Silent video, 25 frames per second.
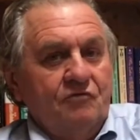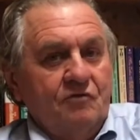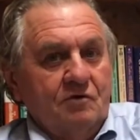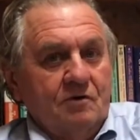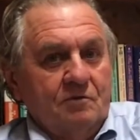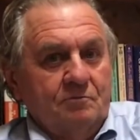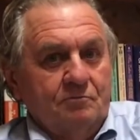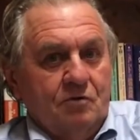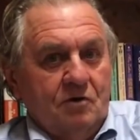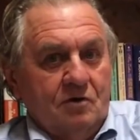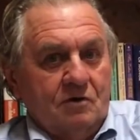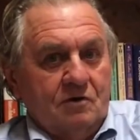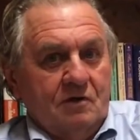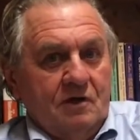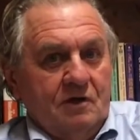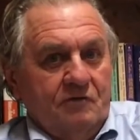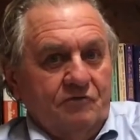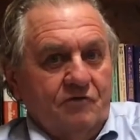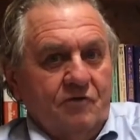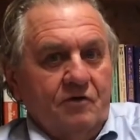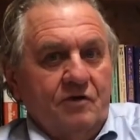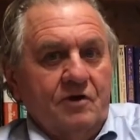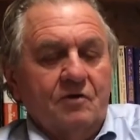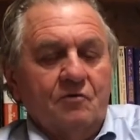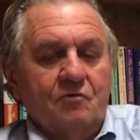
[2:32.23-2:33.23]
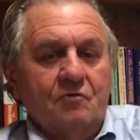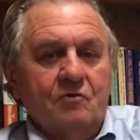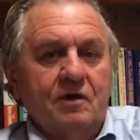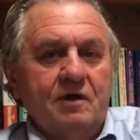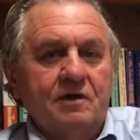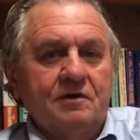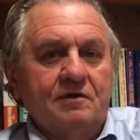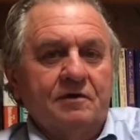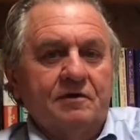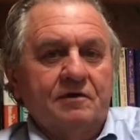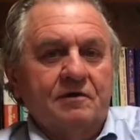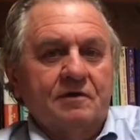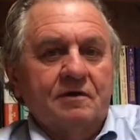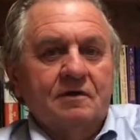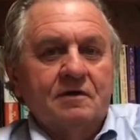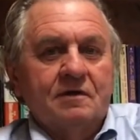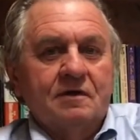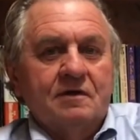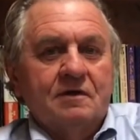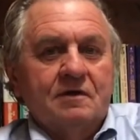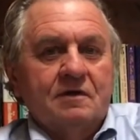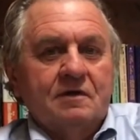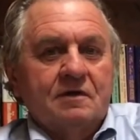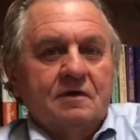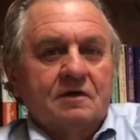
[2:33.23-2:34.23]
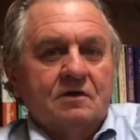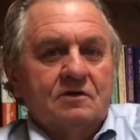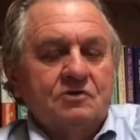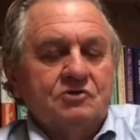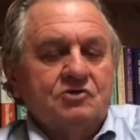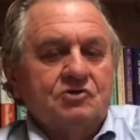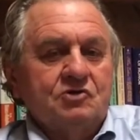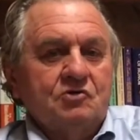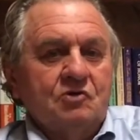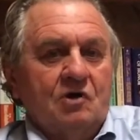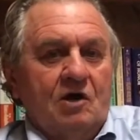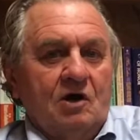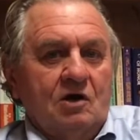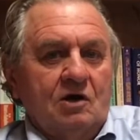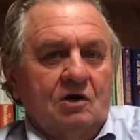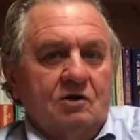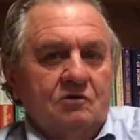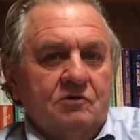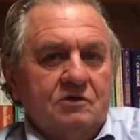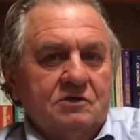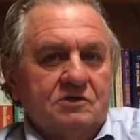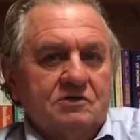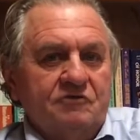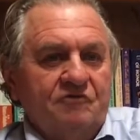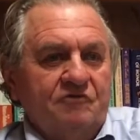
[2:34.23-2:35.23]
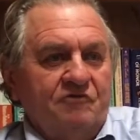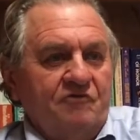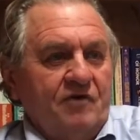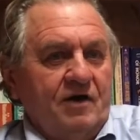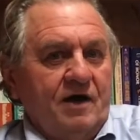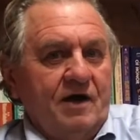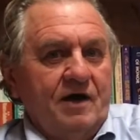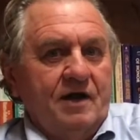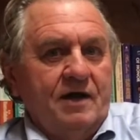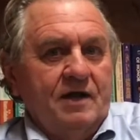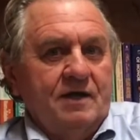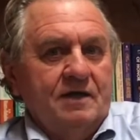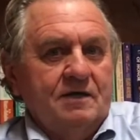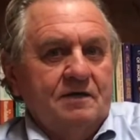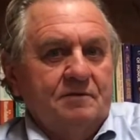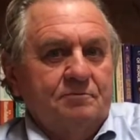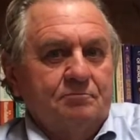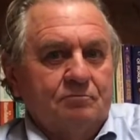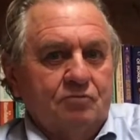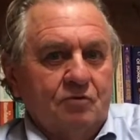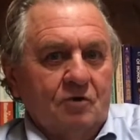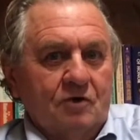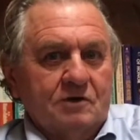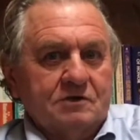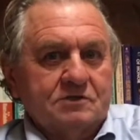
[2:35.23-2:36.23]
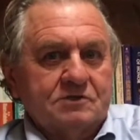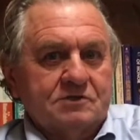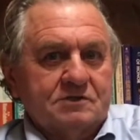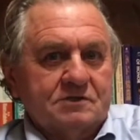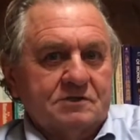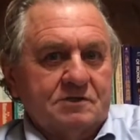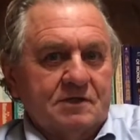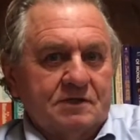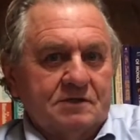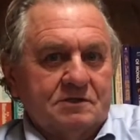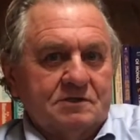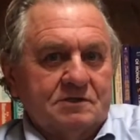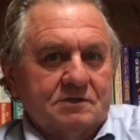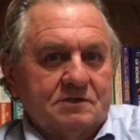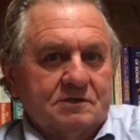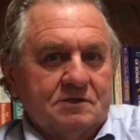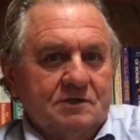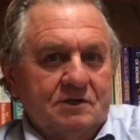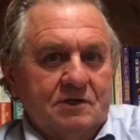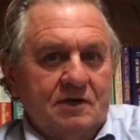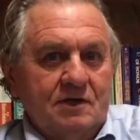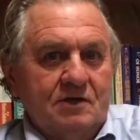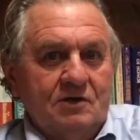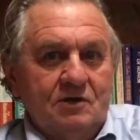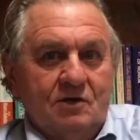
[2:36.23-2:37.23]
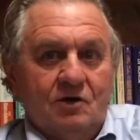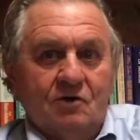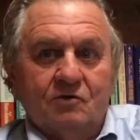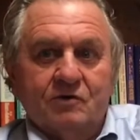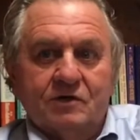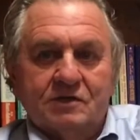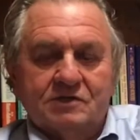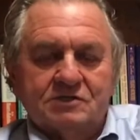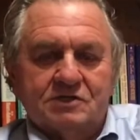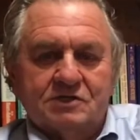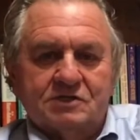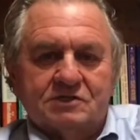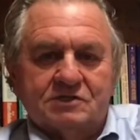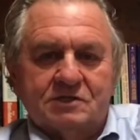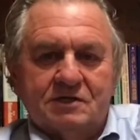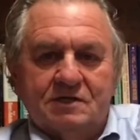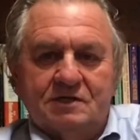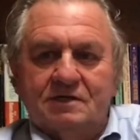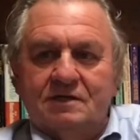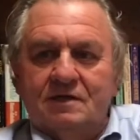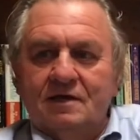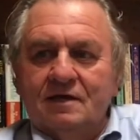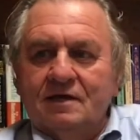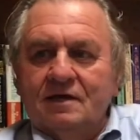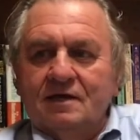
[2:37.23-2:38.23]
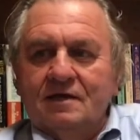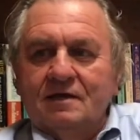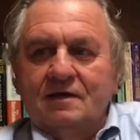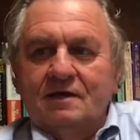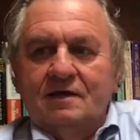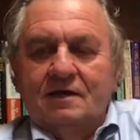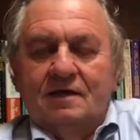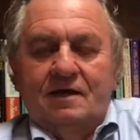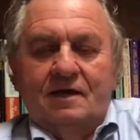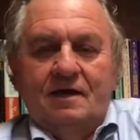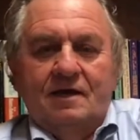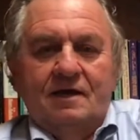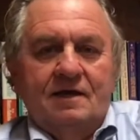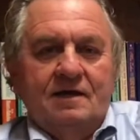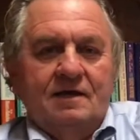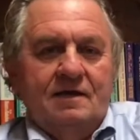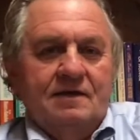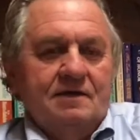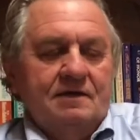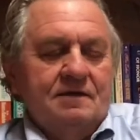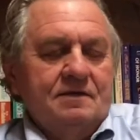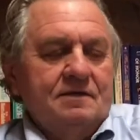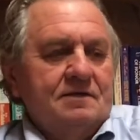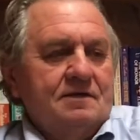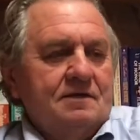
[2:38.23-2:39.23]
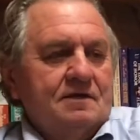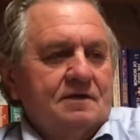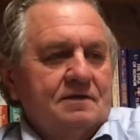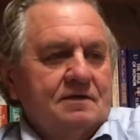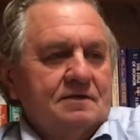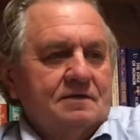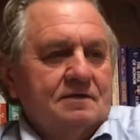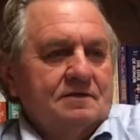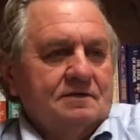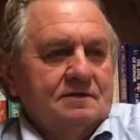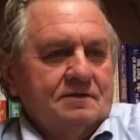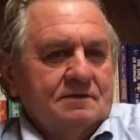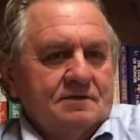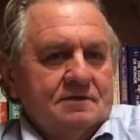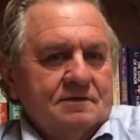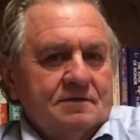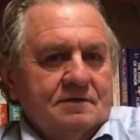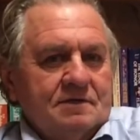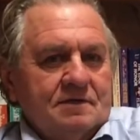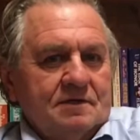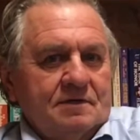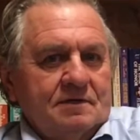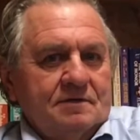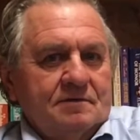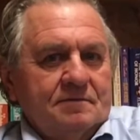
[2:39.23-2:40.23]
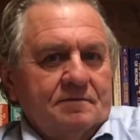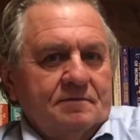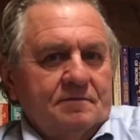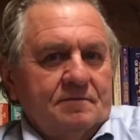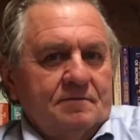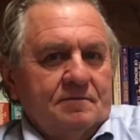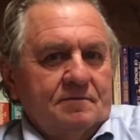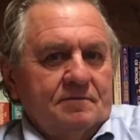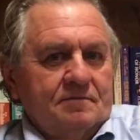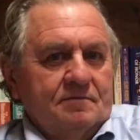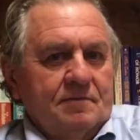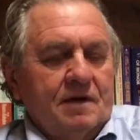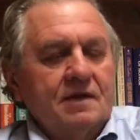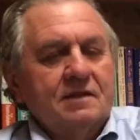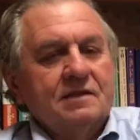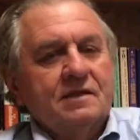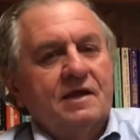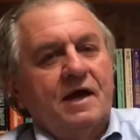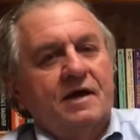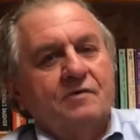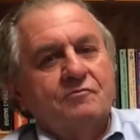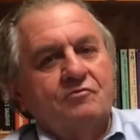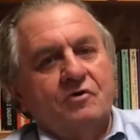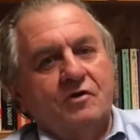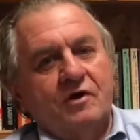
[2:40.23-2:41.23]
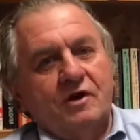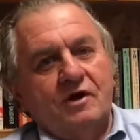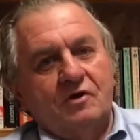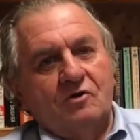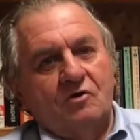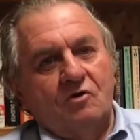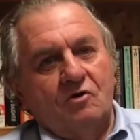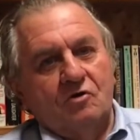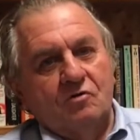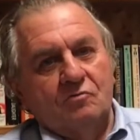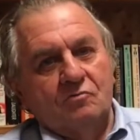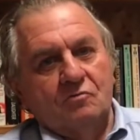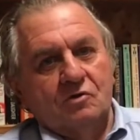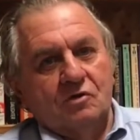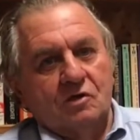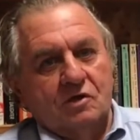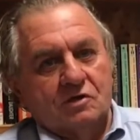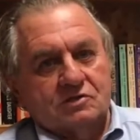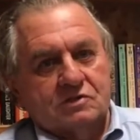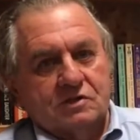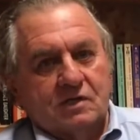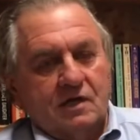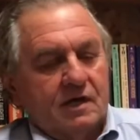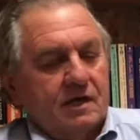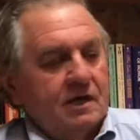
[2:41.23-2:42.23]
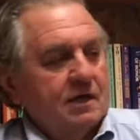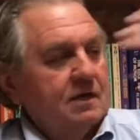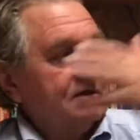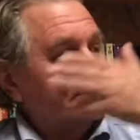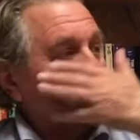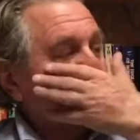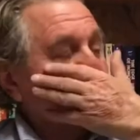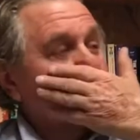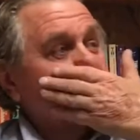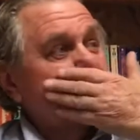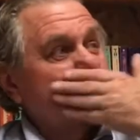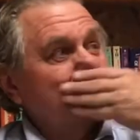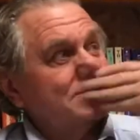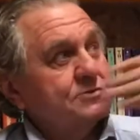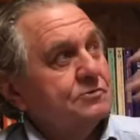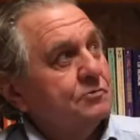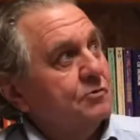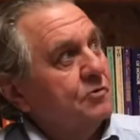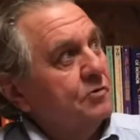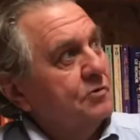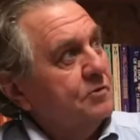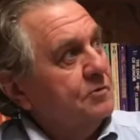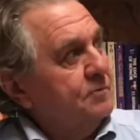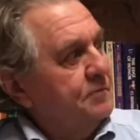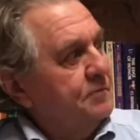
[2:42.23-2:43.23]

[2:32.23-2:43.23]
a book lover and a reader, because you always find books that you didn't know existed. And my library at home looks like this room,